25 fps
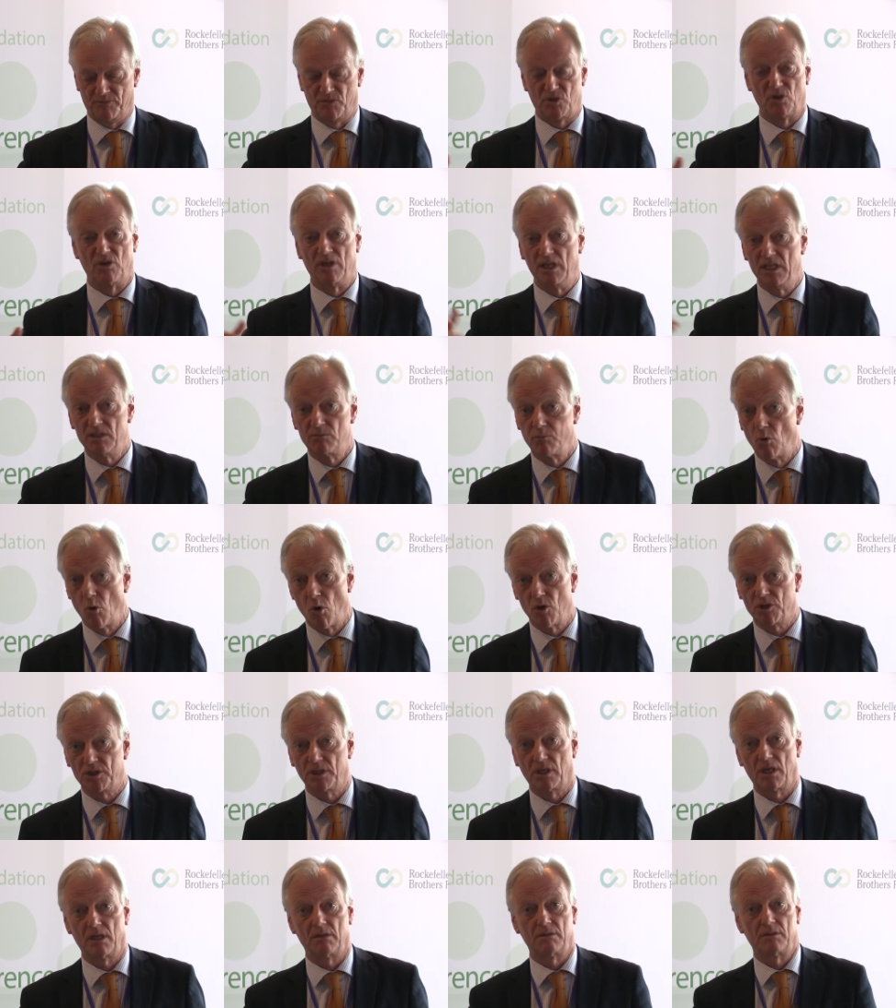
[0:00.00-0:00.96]
heat
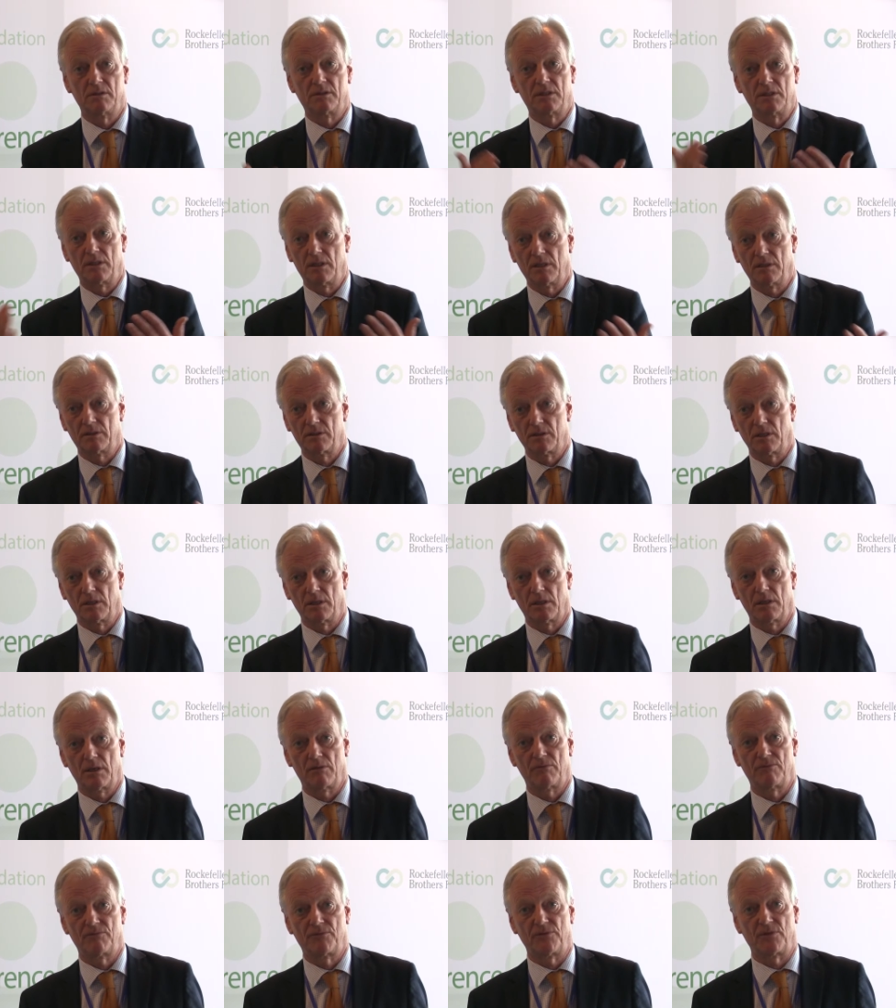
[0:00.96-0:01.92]
water
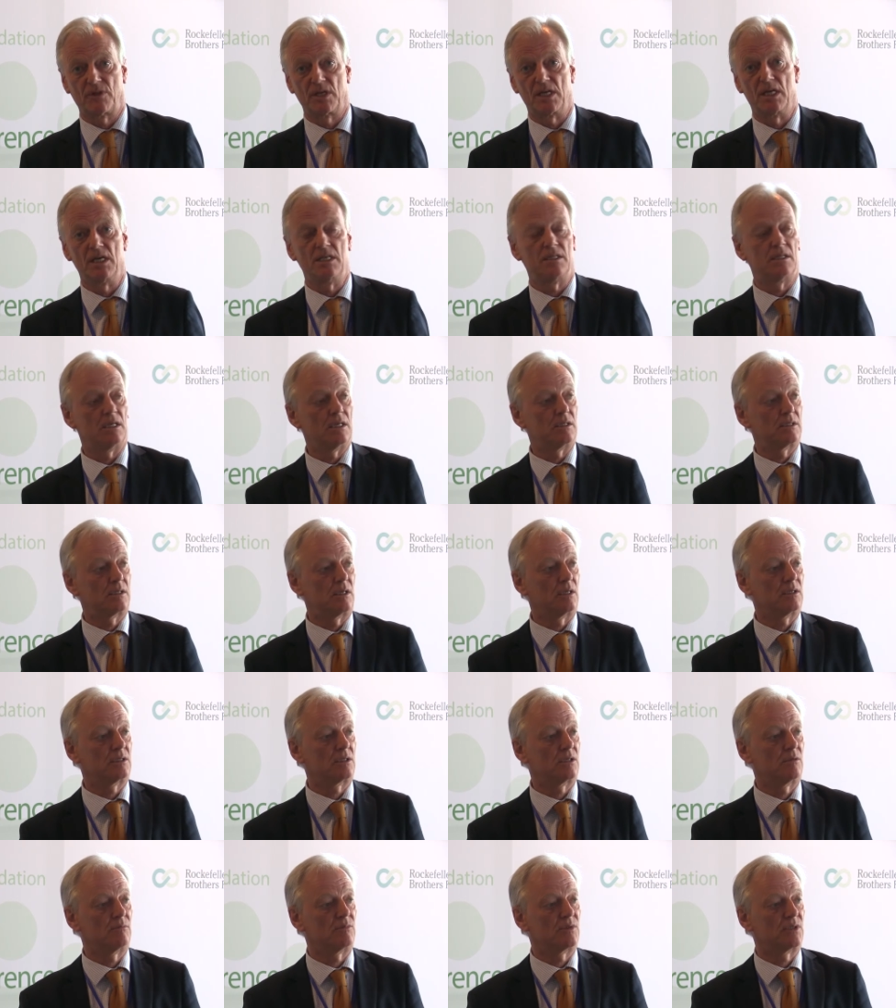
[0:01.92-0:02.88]
for the heating
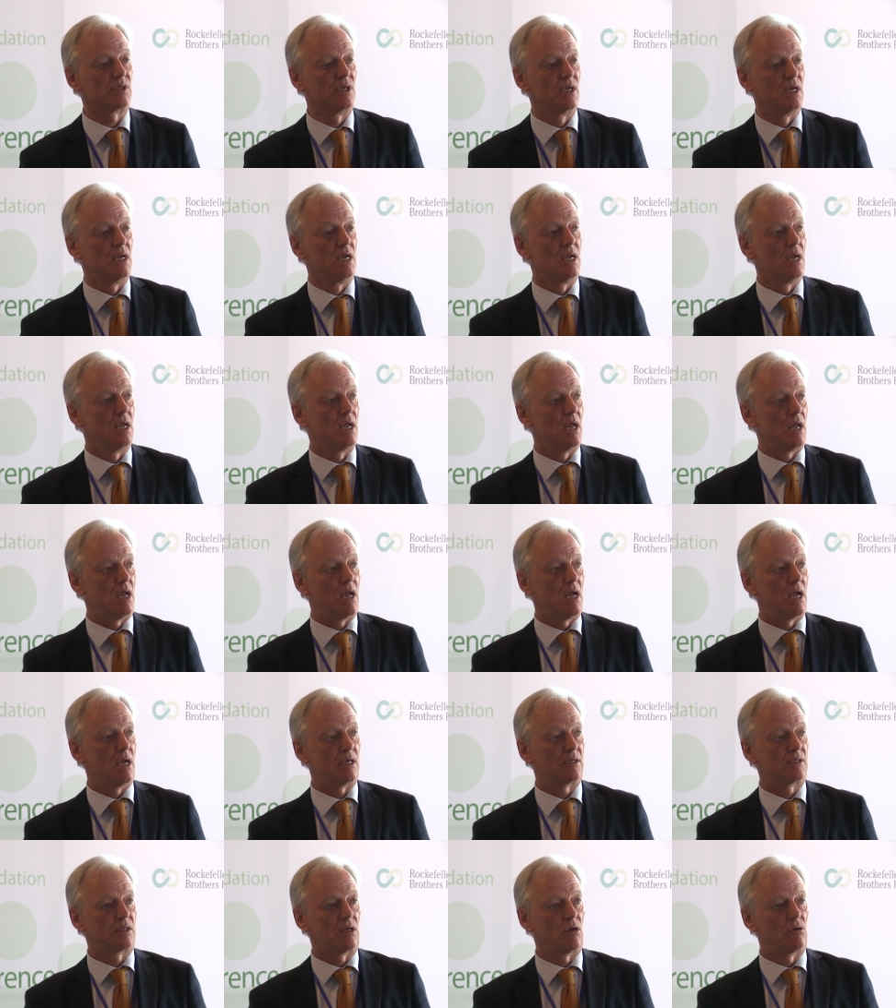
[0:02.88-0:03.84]
systems.
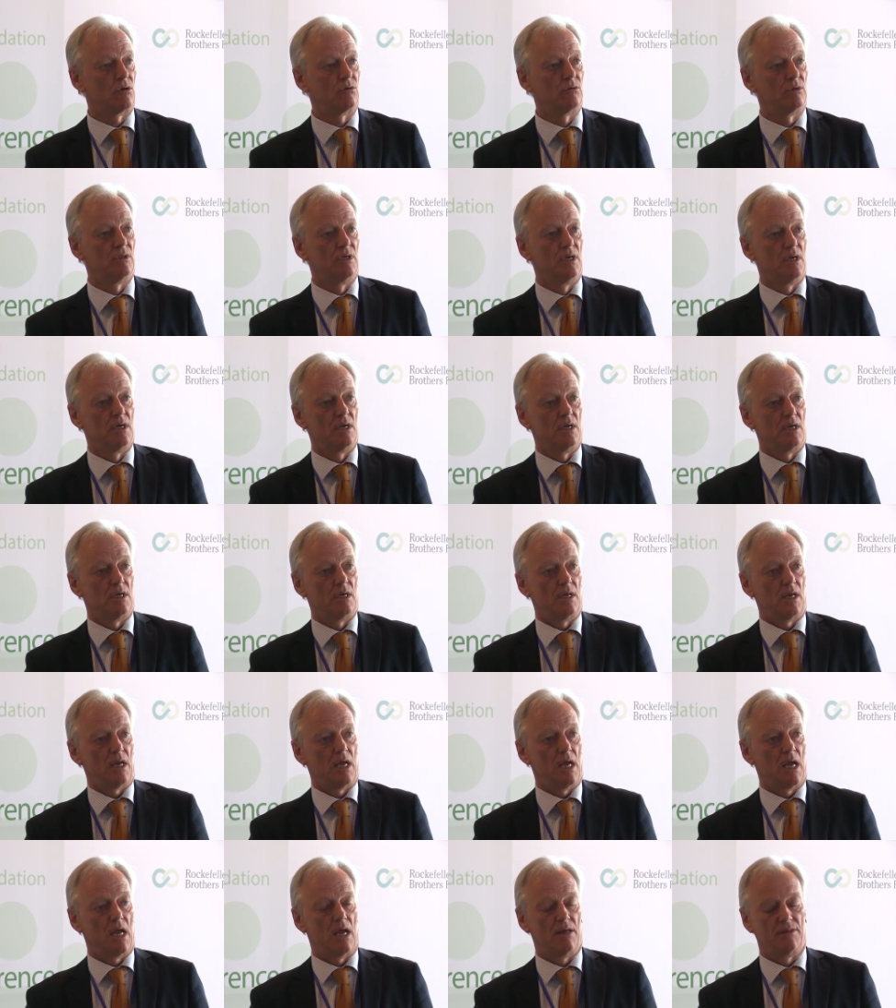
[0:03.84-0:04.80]

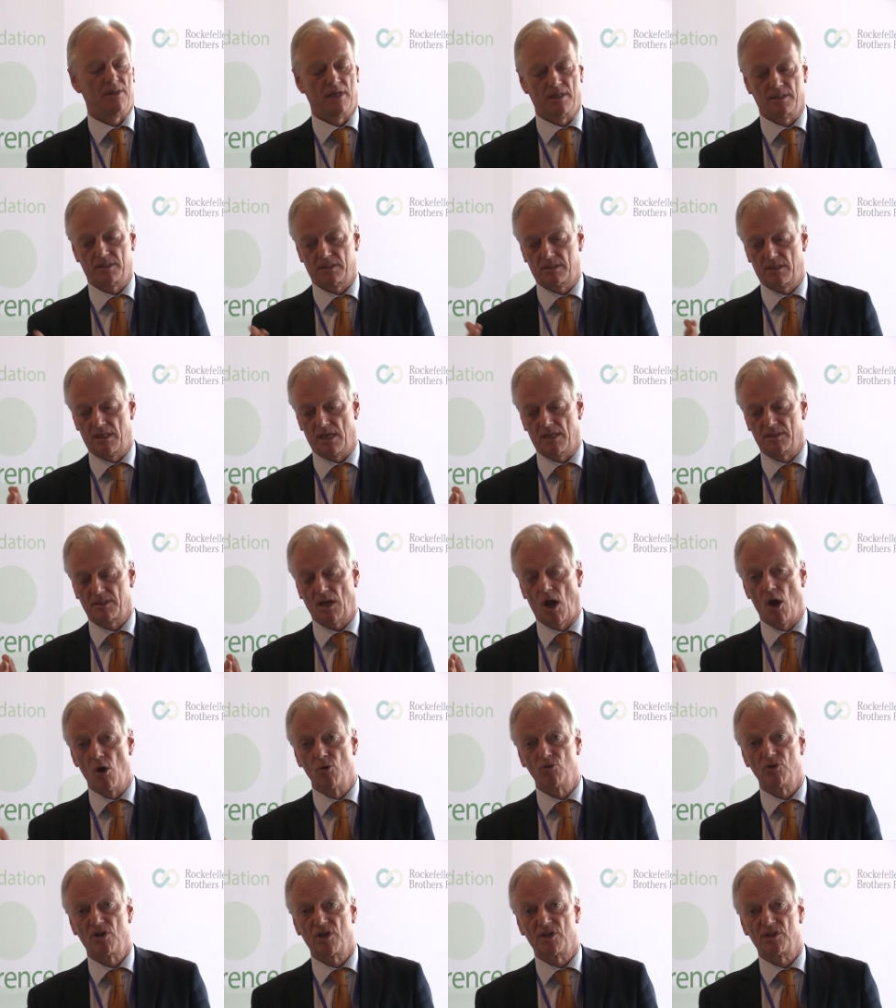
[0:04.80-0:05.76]
There's
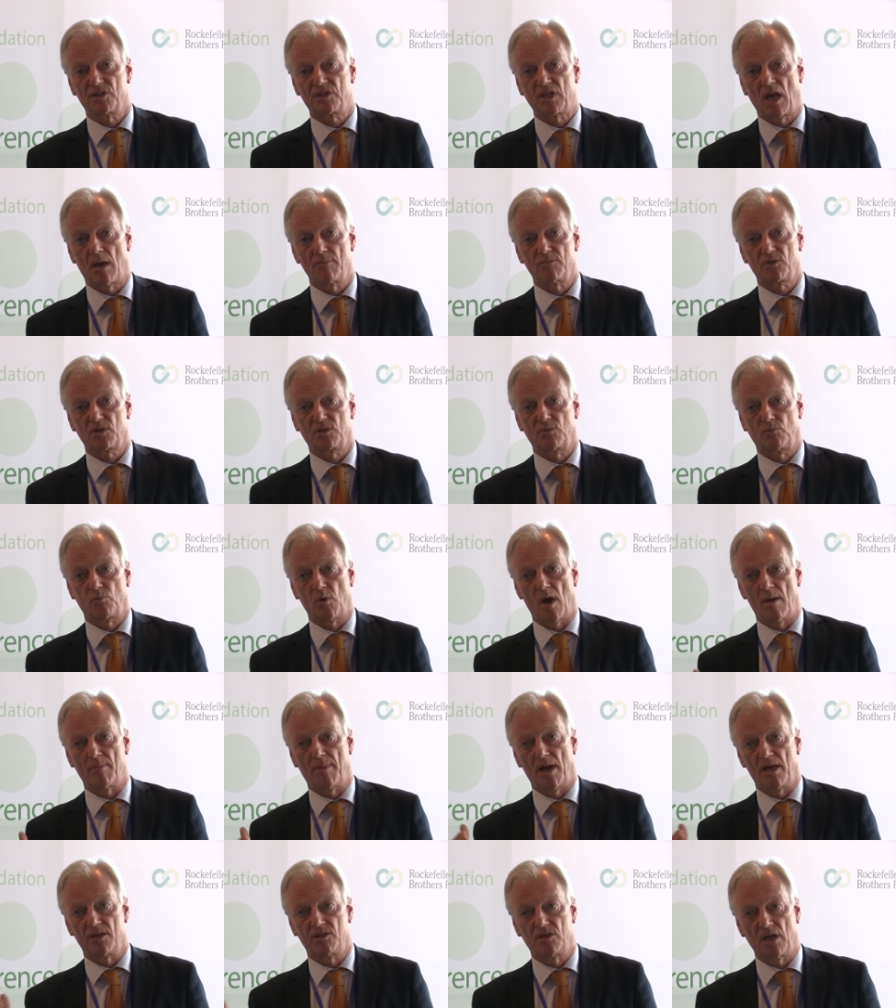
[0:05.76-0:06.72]
own consumption
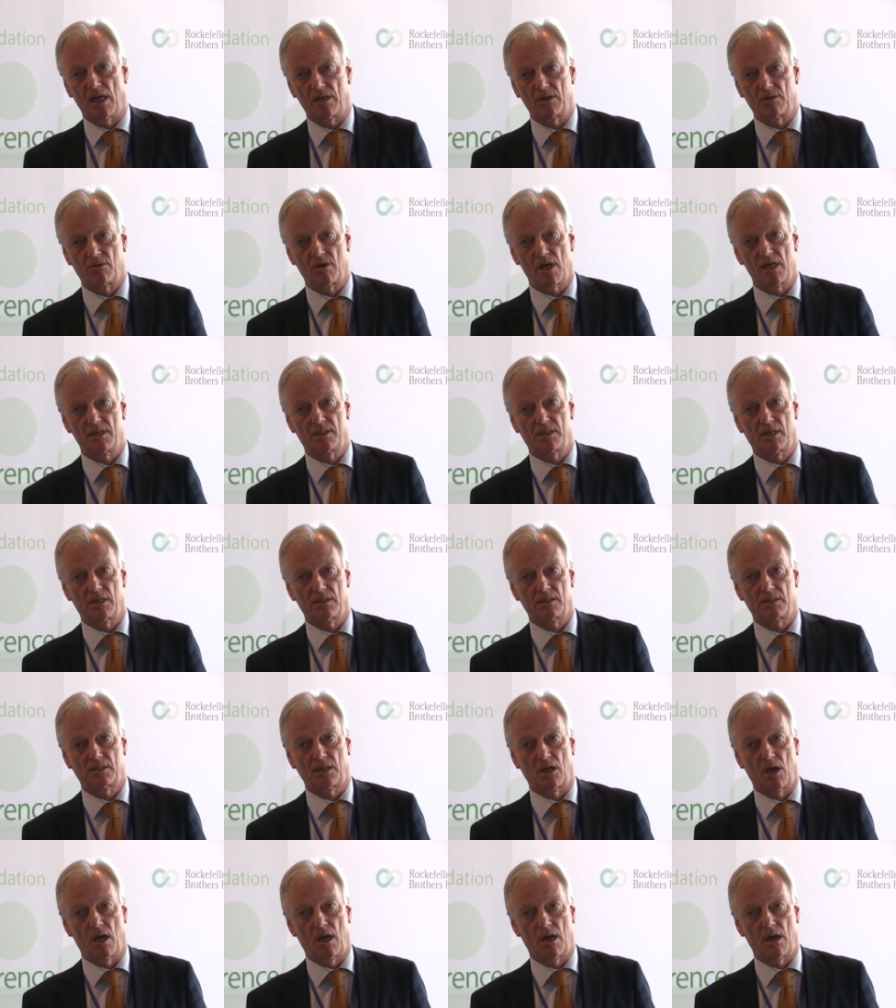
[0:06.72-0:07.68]
whereby
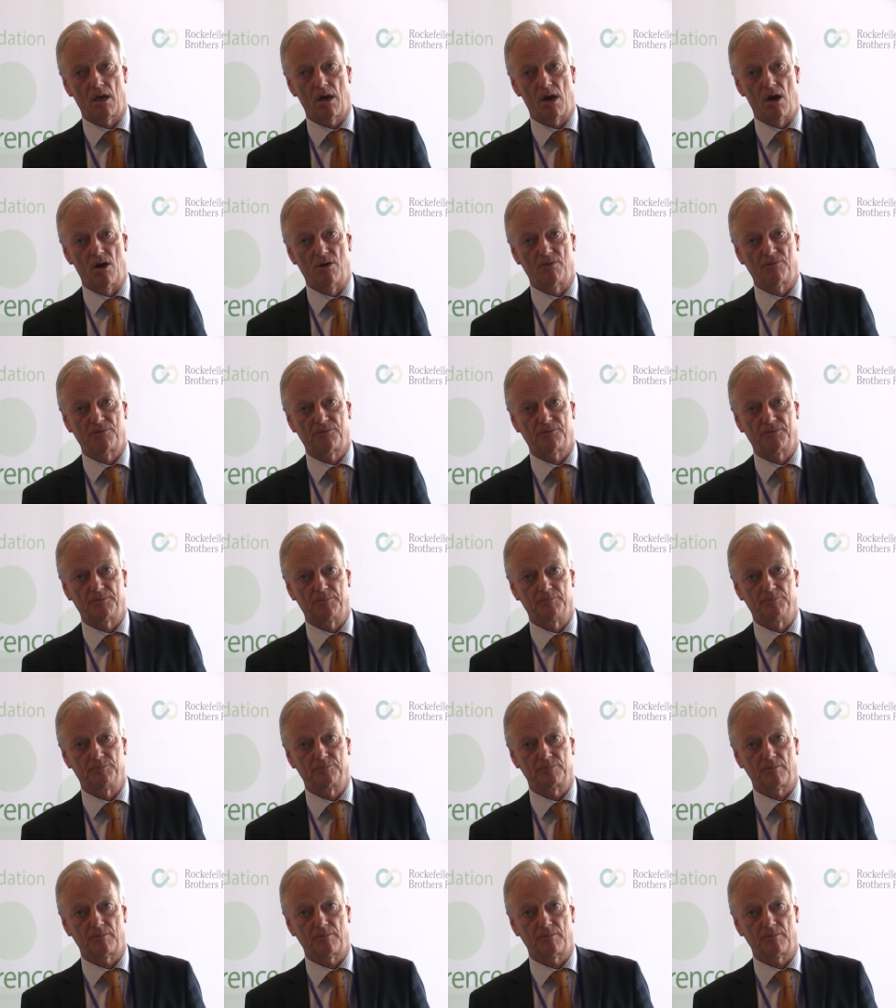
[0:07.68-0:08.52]
generators of